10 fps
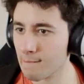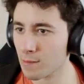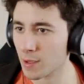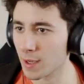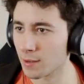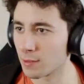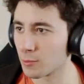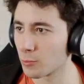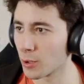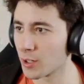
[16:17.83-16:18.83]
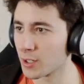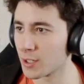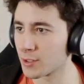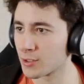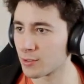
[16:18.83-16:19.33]
Okay, where it
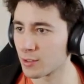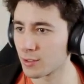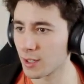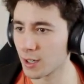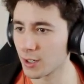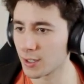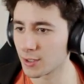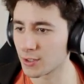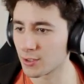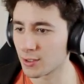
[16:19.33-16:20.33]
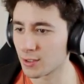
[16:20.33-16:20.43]
is. There it is.